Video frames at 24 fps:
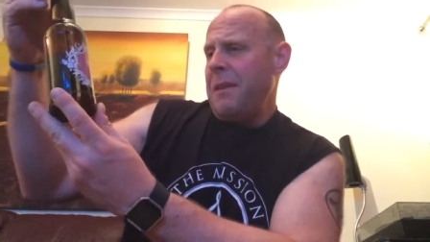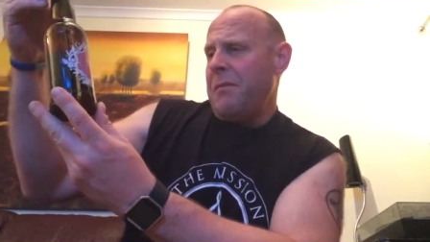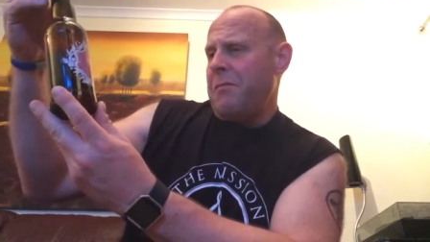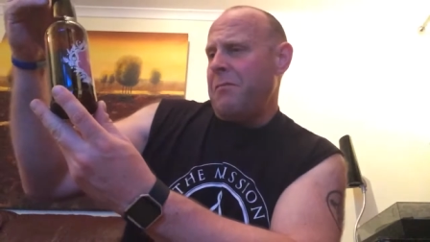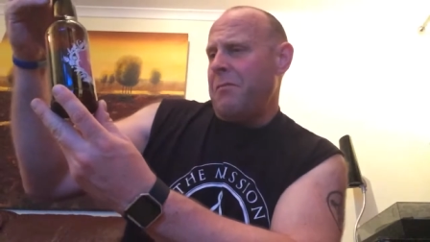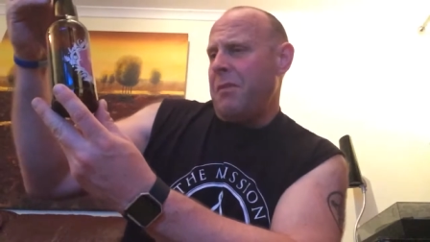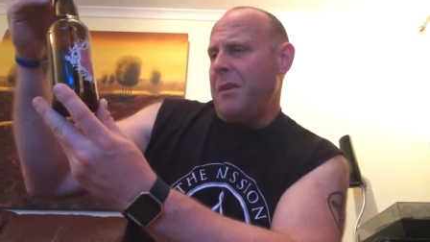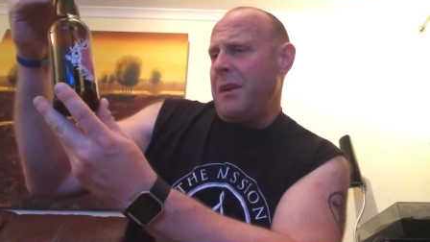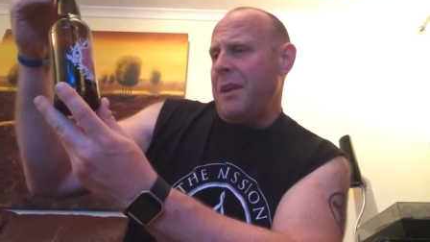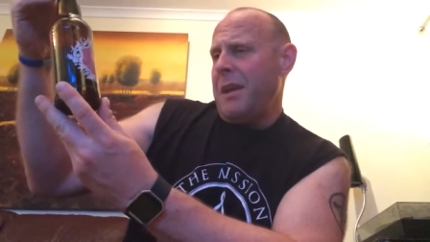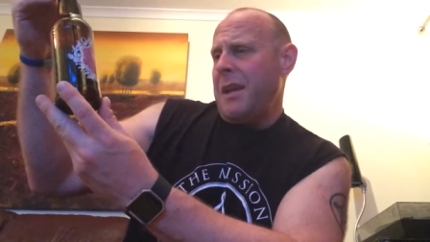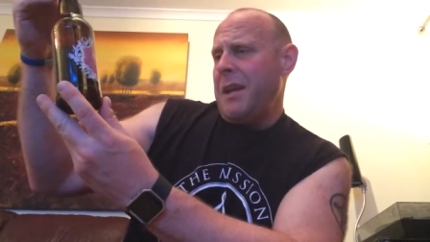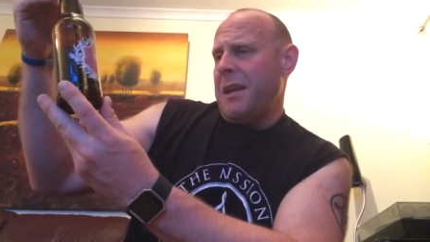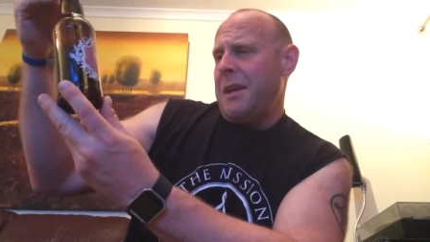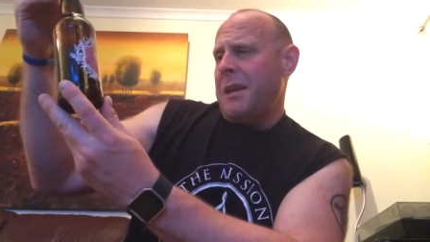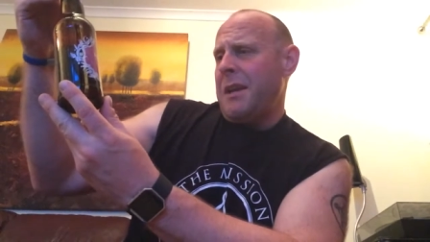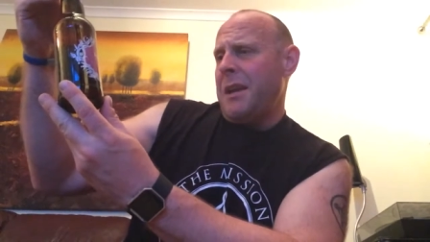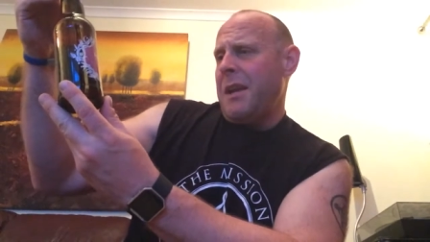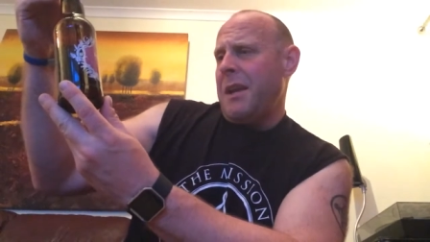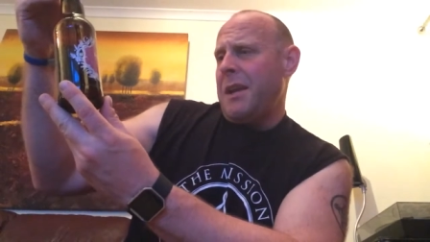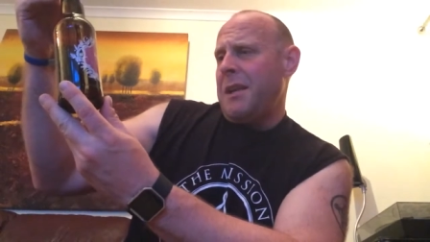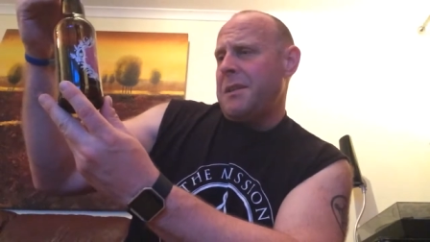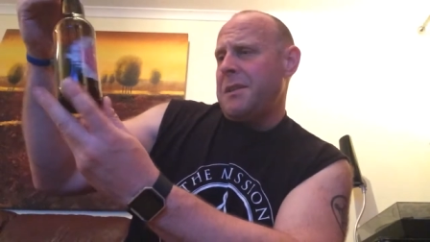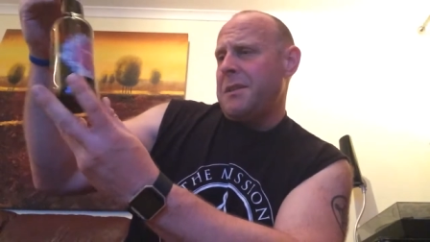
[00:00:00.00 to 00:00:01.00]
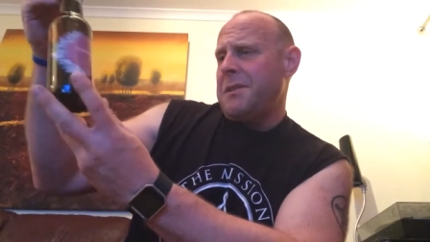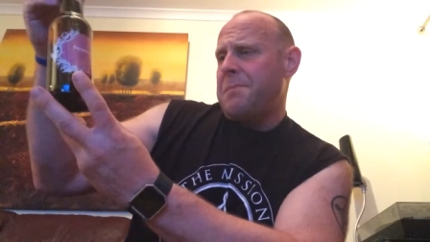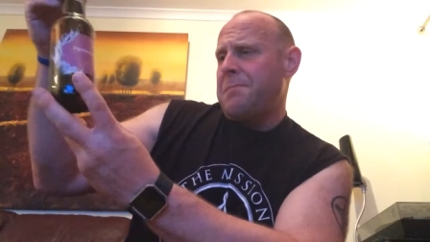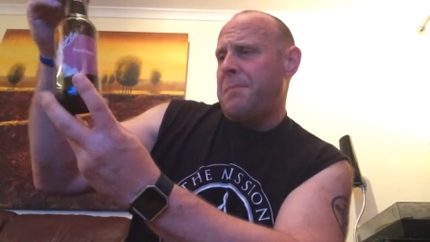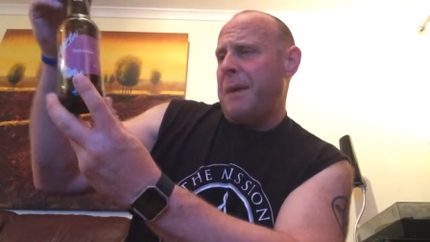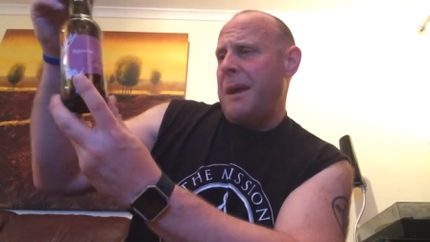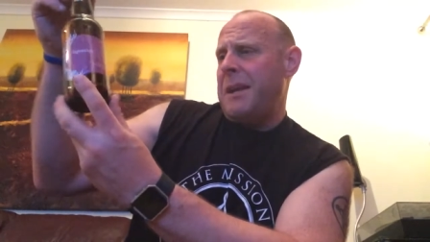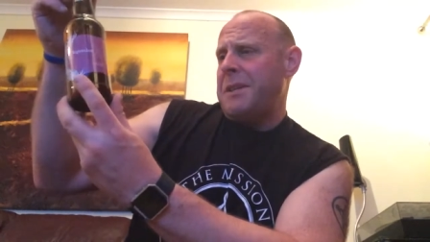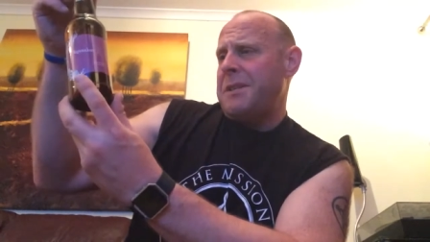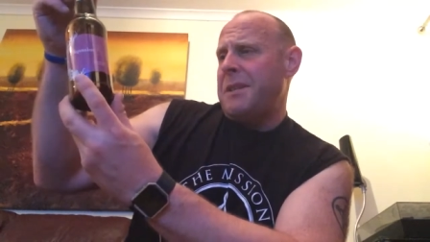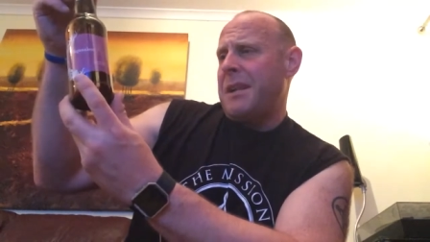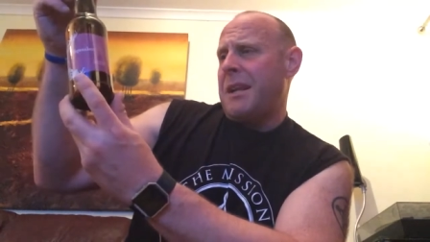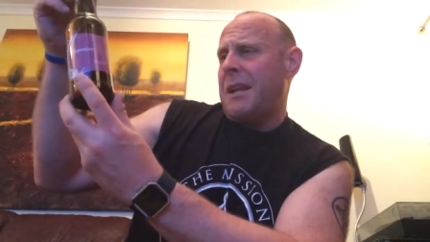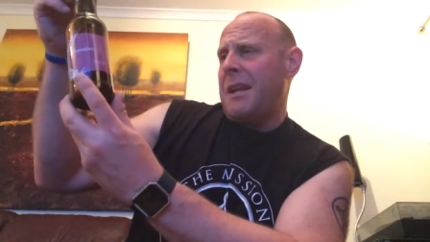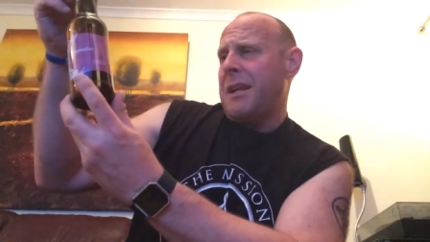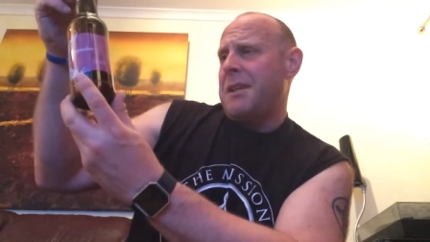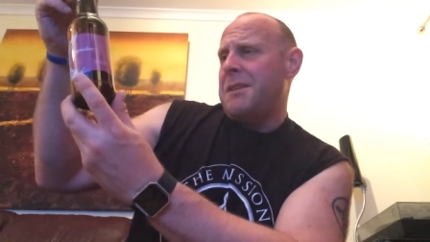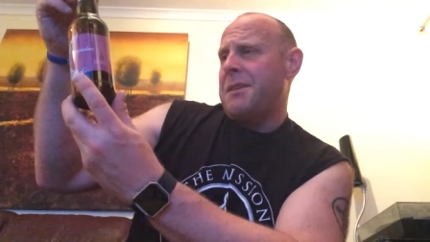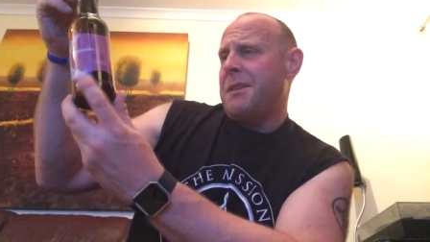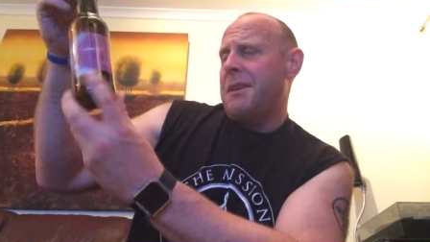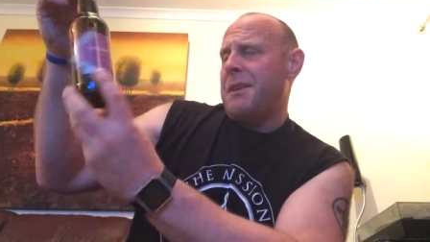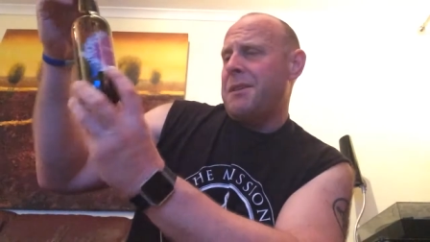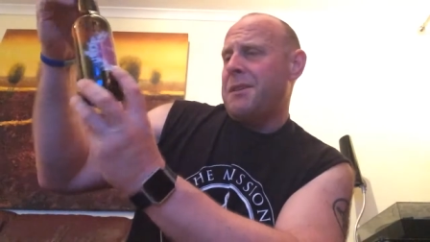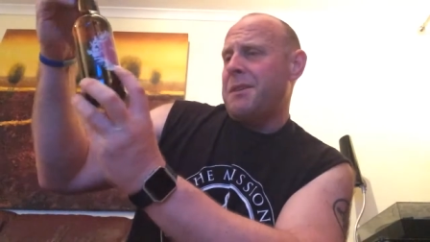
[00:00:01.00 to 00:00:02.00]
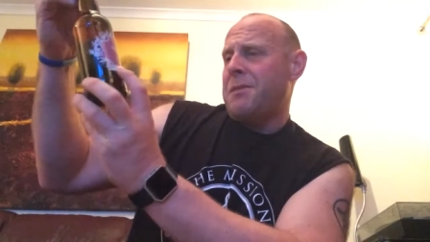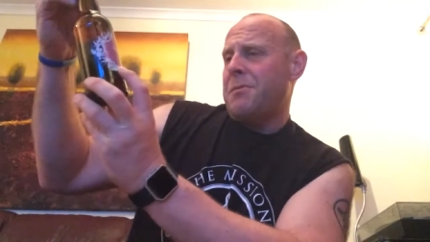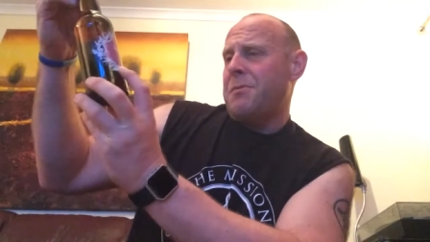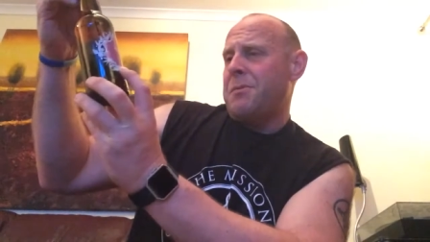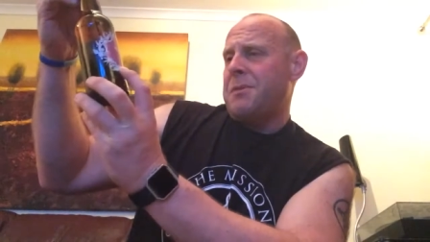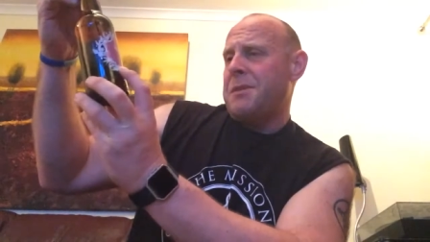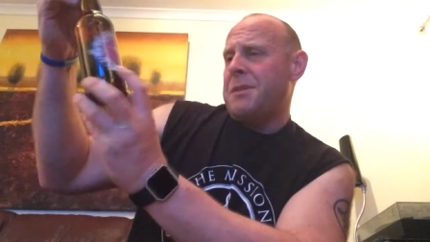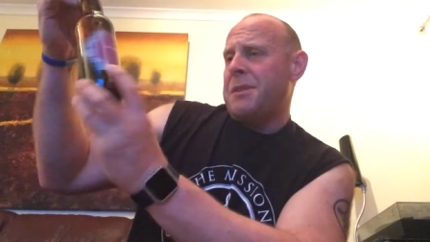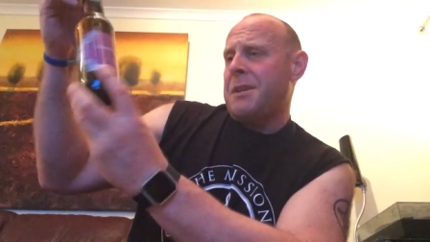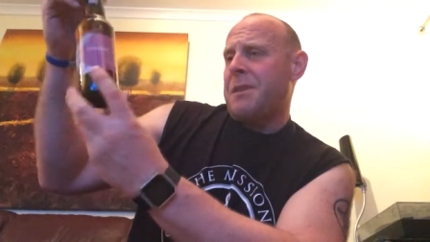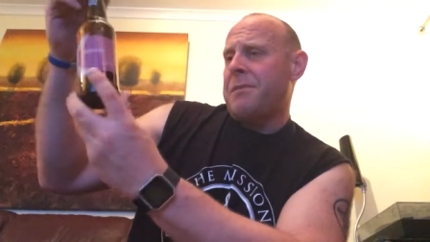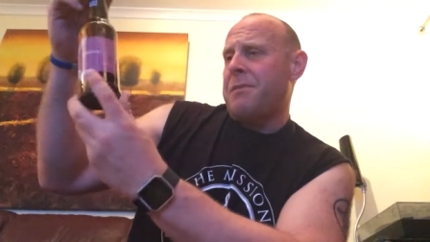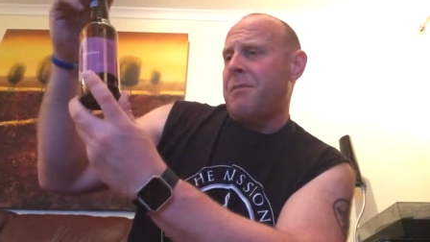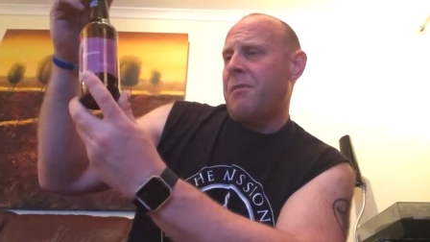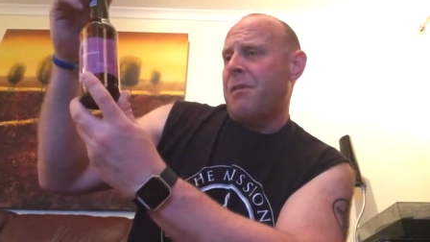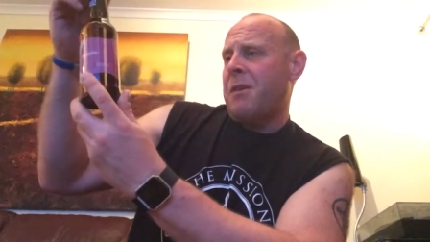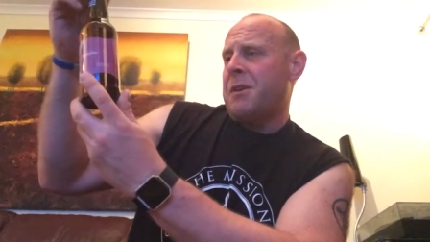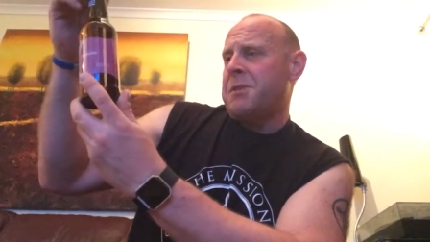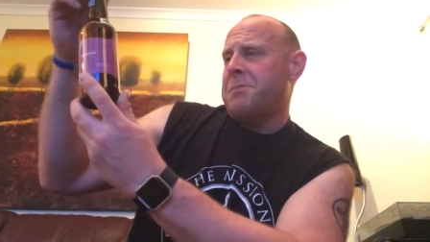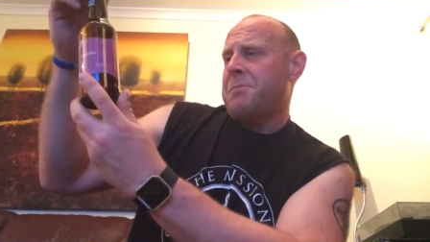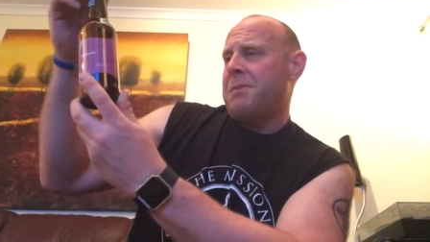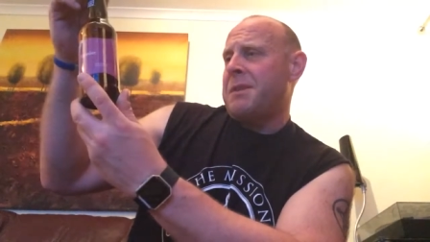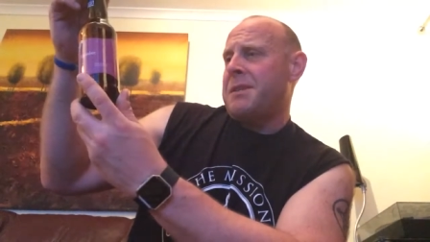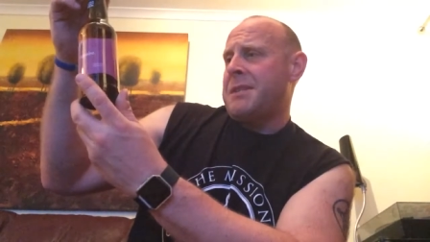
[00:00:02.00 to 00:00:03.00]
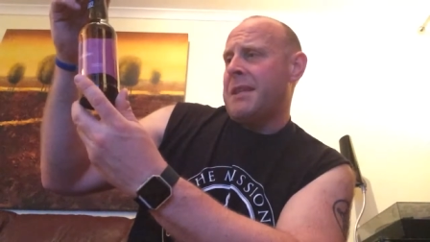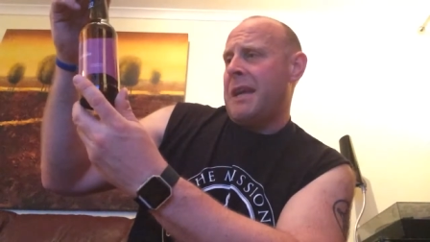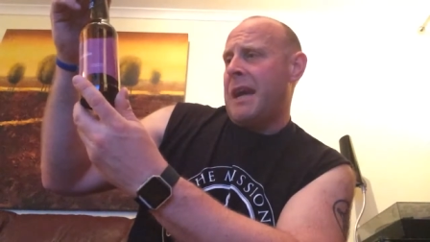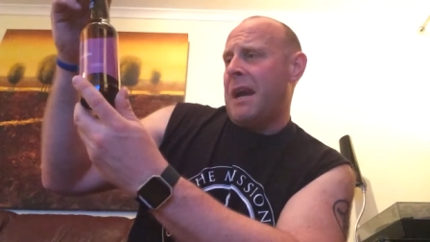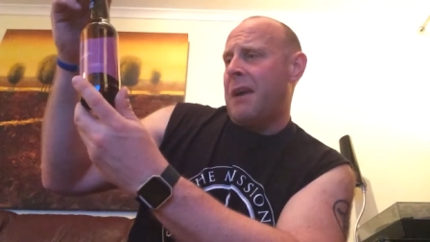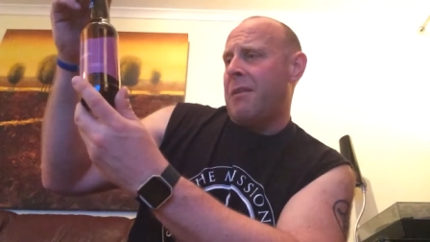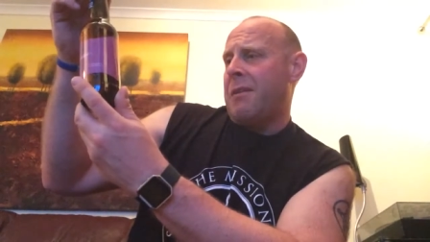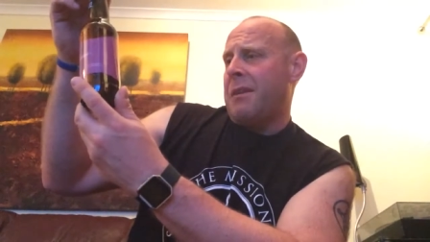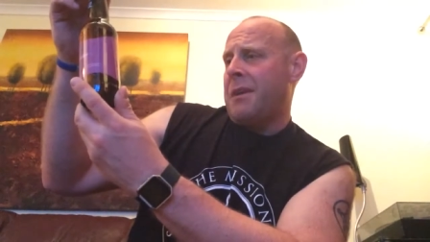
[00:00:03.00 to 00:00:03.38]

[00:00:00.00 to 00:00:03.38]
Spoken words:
Right, it's basically it's called itself a raspberry sour.